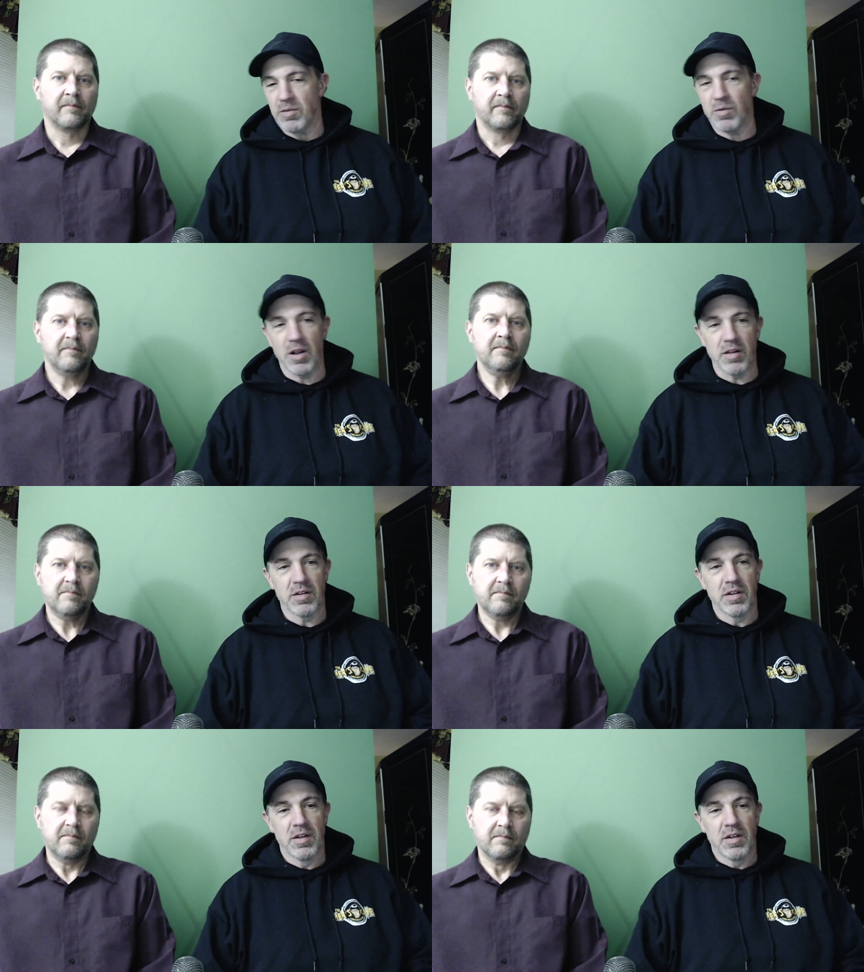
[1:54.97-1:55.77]
Speaker 1: Well,
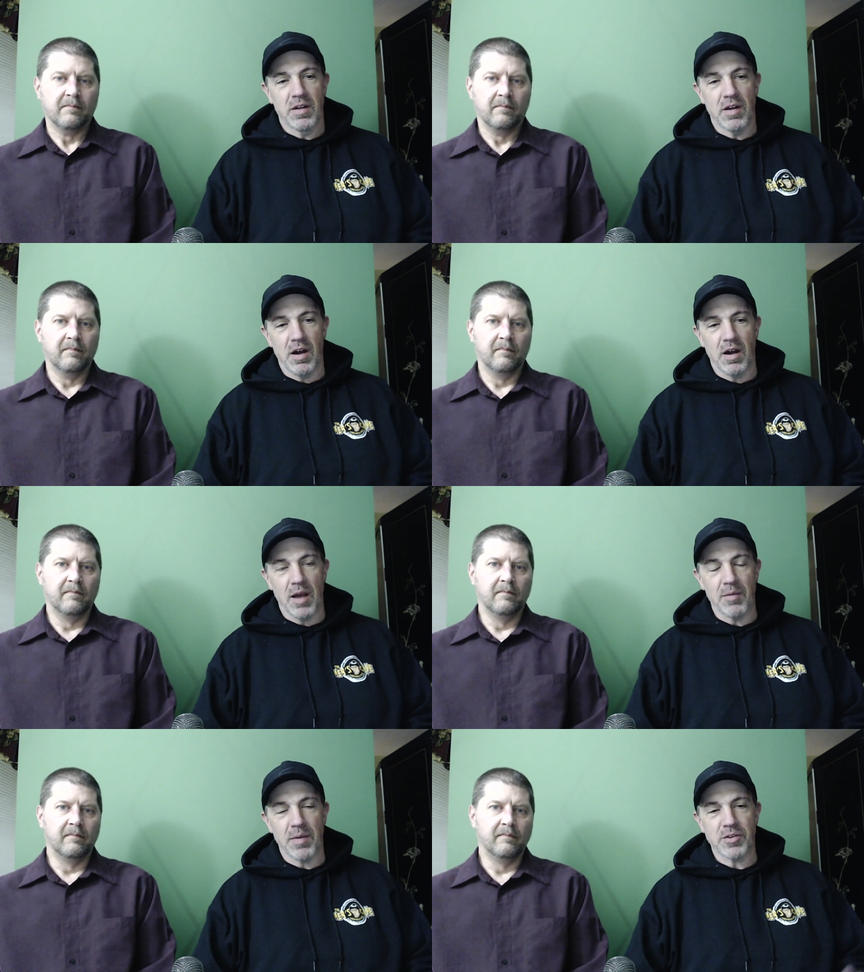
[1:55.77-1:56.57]
uh,
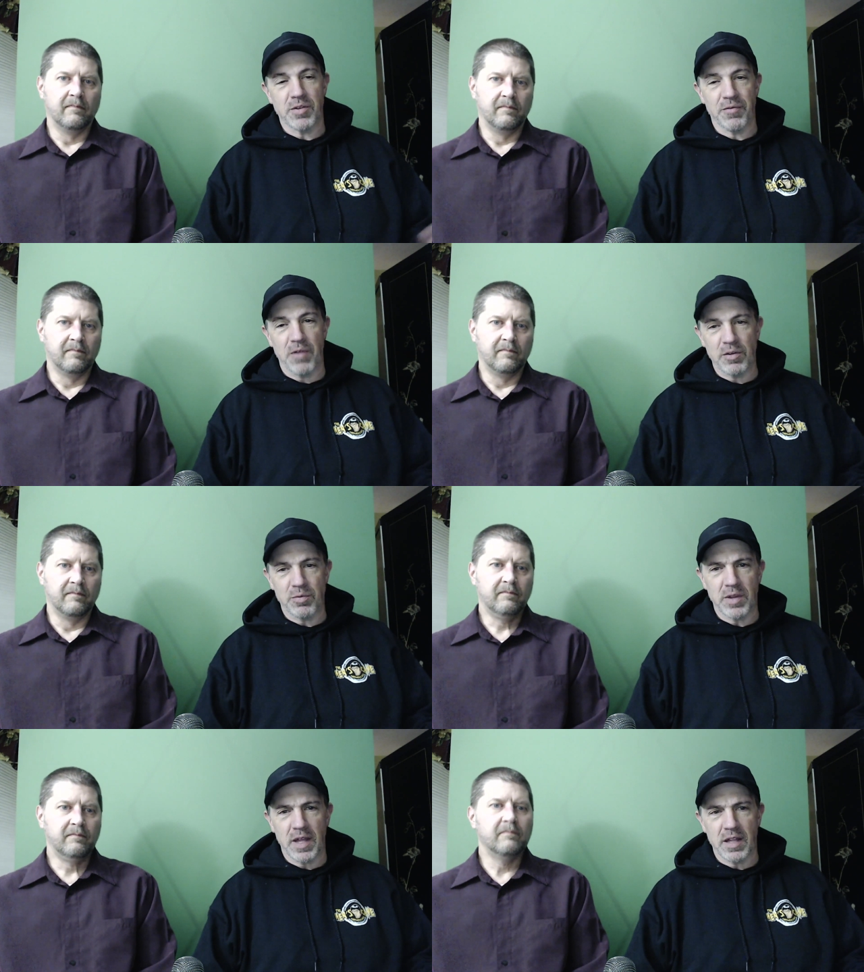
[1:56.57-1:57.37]
I'm actually friends
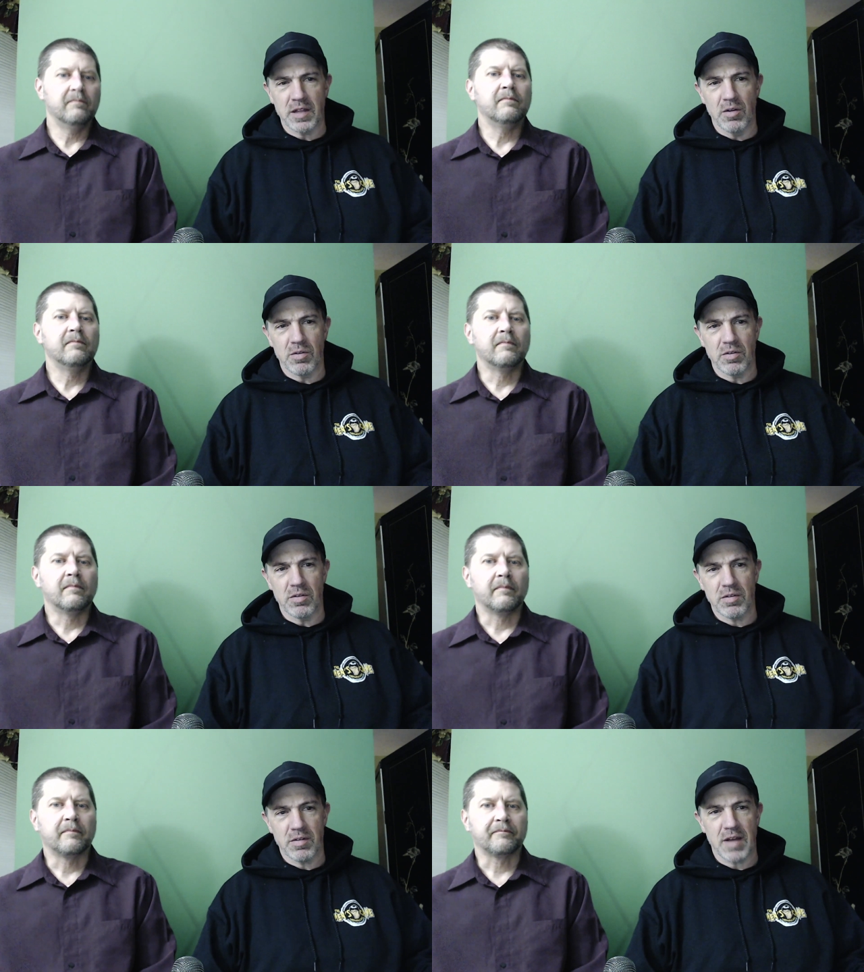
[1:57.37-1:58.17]
with a
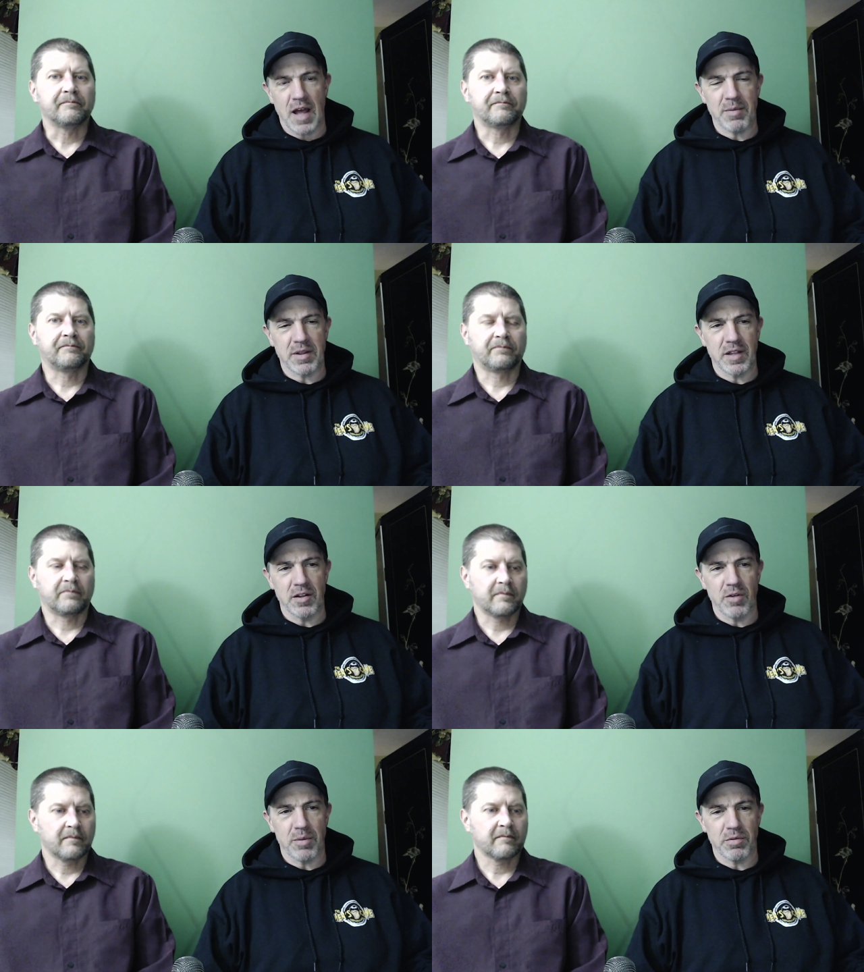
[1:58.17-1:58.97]
local comic
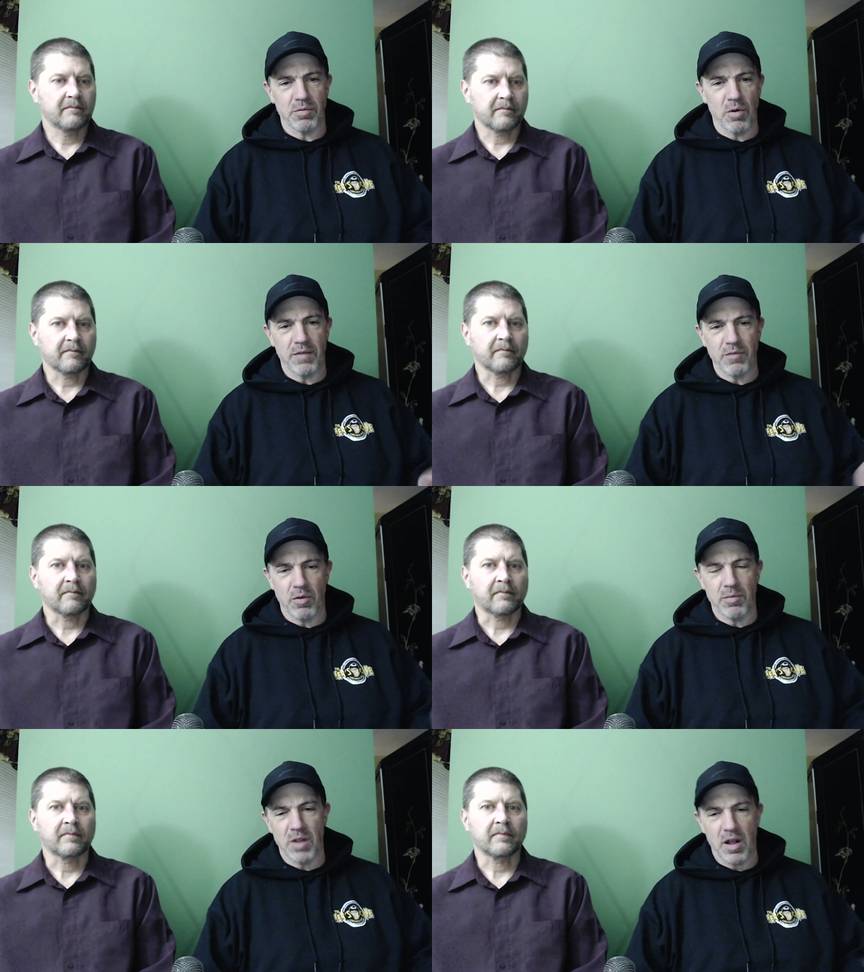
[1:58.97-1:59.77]
dealer up the road. I've
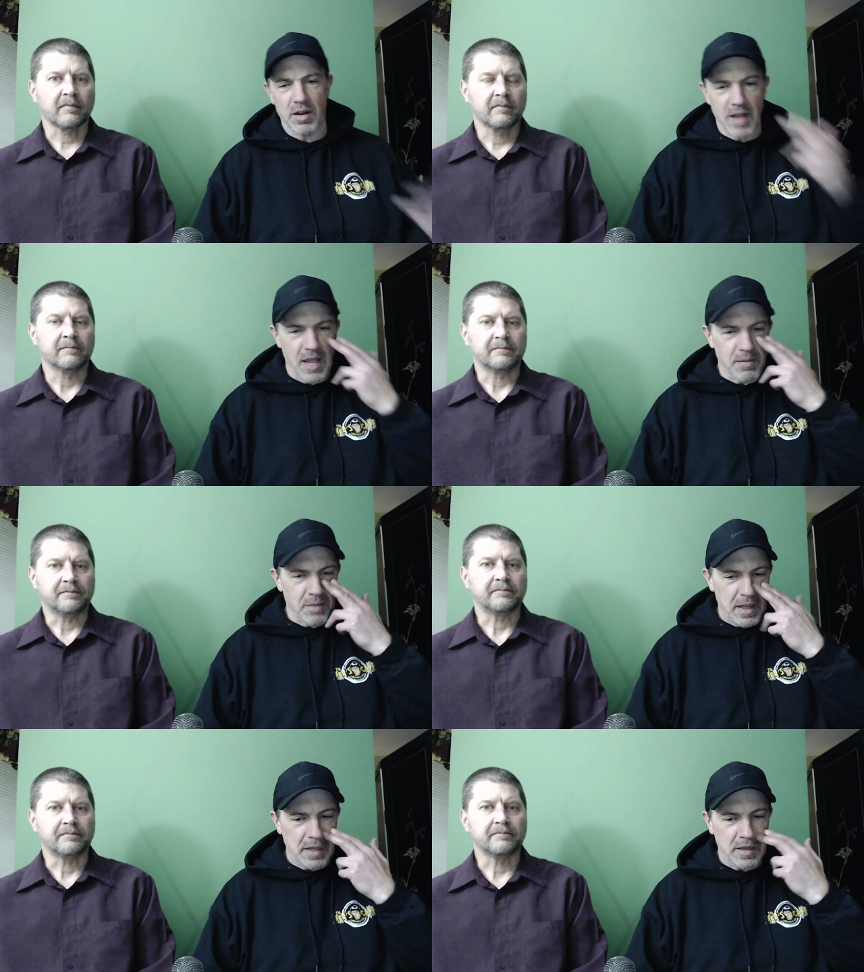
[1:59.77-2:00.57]
known him a long time,
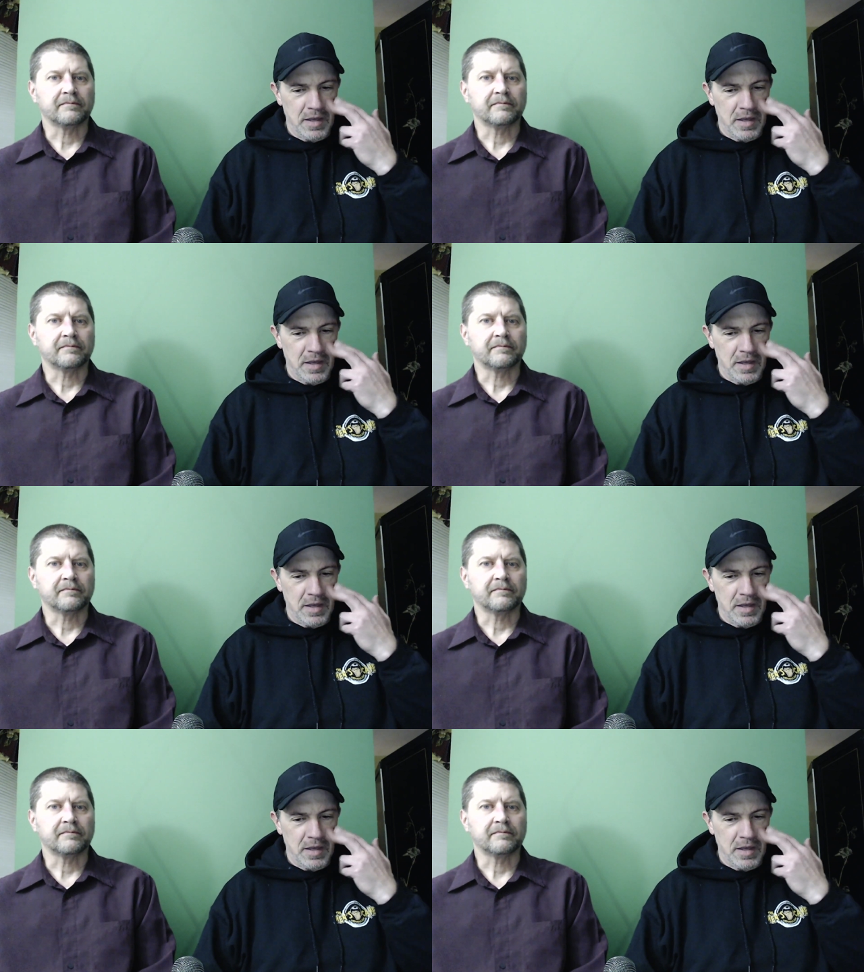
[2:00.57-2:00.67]
and